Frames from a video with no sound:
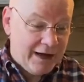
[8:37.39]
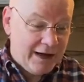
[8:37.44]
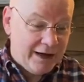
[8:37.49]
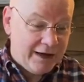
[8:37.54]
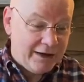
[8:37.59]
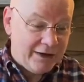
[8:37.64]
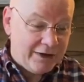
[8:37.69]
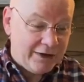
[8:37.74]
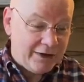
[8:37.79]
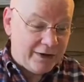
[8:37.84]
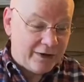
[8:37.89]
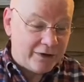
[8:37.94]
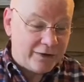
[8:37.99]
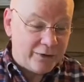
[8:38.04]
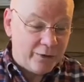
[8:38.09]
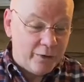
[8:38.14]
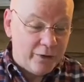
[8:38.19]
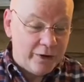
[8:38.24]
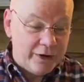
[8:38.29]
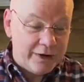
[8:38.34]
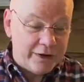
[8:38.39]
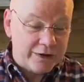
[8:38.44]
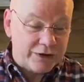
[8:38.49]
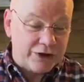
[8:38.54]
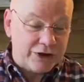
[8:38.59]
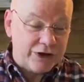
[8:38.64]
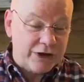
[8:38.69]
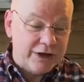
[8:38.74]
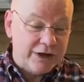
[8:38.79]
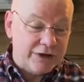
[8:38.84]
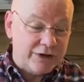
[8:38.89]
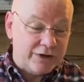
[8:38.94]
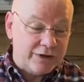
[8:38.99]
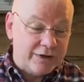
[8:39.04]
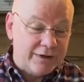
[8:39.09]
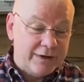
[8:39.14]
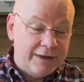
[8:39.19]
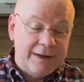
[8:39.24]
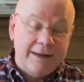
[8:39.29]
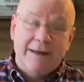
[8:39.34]
under the authority of
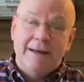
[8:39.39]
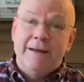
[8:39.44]
Caesar.